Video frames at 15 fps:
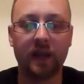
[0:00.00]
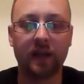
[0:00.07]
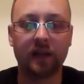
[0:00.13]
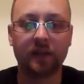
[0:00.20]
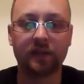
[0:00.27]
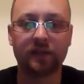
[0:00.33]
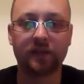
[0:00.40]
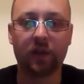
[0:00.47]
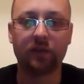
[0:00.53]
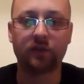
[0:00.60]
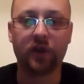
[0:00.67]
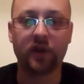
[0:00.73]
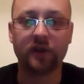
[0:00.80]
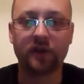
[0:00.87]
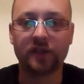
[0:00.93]
So I've
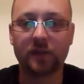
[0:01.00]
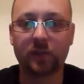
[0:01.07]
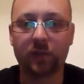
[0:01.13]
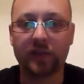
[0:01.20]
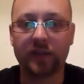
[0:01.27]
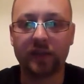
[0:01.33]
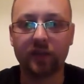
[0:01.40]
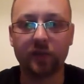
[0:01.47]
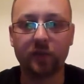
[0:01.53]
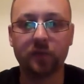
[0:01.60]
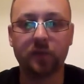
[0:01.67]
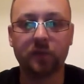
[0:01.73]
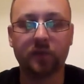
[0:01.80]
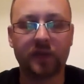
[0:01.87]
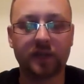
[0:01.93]
tried to split
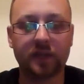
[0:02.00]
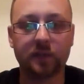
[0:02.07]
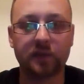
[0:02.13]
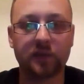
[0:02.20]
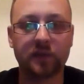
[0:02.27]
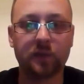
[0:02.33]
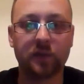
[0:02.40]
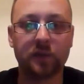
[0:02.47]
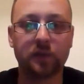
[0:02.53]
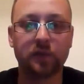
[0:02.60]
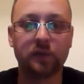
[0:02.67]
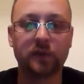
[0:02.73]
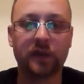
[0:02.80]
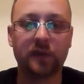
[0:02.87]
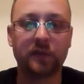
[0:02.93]
them as much as possible
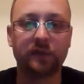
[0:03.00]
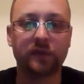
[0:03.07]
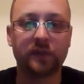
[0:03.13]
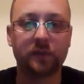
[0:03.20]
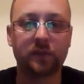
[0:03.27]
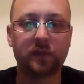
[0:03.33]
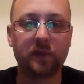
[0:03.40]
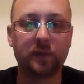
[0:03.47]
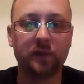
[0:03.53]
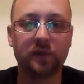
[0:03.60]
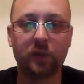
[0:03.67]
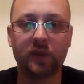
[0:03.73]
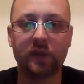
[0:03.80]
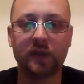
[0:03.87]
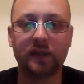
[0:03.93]
because we had a bit of a split
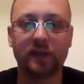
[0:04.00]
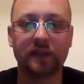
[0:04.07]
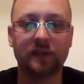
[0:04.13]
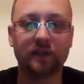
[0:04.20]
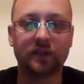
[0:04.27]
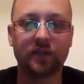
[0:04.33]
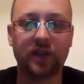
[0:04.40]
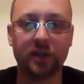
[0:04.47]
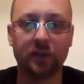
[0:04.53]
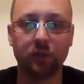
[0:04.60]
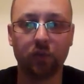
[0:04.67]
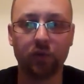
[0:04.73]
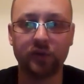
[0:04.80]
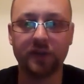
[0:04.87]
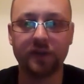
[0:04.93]
between Cheltenham
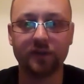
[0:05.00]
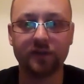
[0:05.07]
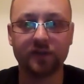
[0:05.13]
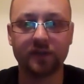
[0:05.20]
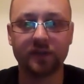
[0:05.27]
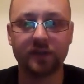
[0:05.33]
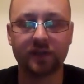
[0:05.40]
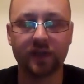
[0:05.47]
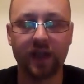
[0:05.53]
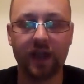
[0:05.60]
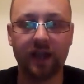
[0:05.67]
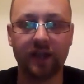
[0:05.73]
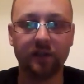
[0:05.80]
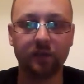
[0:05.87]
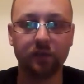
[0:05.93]
War Chiefs
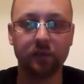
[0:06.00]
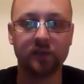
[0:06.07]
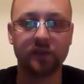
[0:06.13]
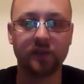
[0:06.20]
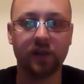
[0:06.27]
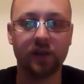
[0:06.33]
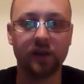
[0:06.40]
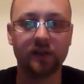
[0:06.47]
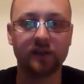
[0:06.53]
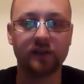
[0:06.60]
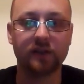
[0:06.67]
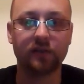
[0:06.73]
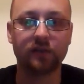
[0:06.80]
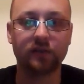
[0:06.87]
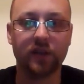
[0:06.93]
and the Worcester guys,
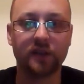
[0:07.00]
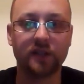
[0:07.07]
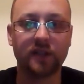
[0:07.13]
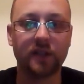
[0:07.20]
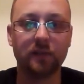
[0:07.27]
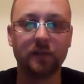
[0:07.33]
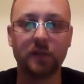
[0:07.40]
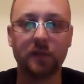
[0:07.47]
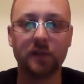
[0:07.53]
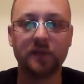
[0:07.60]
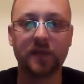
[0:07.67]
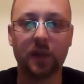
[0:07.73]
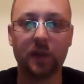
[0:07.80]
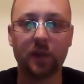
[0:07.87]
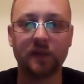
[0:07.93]
so I've tried to keep them as
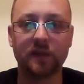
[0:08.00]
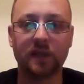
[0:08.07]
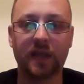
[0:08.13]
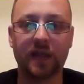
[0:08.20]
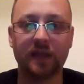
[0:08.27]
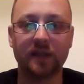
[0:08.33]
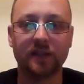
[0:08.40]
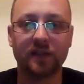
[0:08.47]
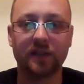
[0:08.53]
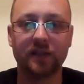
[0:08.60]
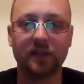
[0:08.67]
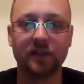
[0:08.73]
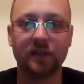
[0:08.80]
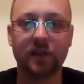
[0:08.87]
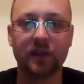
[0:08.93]
separate as I can so
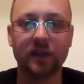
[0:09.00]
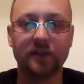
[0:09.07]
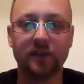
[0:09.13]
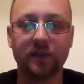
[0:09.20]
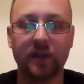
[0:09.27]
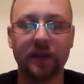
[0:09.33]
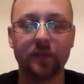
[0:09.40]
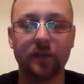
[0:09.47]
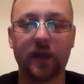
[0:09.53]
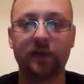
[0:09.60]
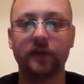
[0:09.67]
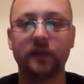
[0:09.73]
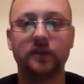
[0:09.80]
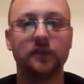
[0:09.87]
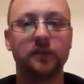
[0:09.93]
that you guys don't end up
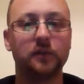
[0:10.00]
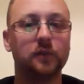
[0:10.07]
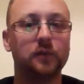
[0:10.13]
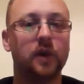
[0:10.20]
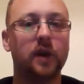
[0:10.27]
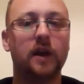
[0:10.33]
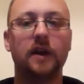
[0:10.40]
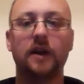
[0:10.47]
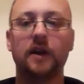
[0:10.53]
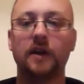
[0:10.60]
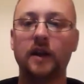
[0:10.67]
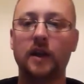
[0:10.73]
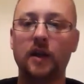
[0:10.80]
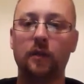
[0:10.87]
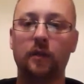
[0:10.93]
having to
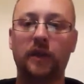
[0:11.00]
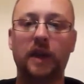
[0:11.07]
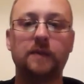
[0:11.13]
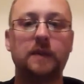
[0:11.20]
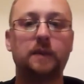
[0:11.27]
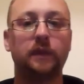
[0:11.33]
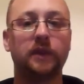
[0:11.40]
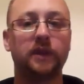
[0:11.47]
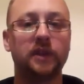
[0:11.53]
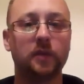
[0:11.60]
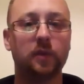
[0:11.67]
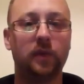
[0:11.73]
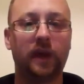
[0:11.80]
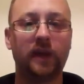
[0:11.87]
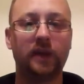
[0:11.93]
play people that
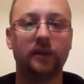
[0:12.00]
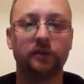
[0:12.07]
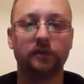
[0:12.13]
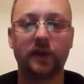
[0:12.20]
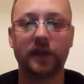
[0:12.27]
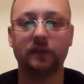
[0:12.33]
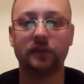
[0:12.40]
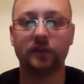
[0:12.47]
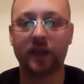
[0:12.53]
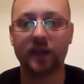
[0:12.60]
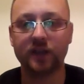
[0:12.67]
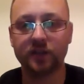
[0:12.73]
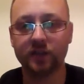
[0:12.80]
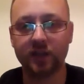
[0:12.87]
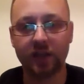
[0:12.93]
you play on a regular occasion.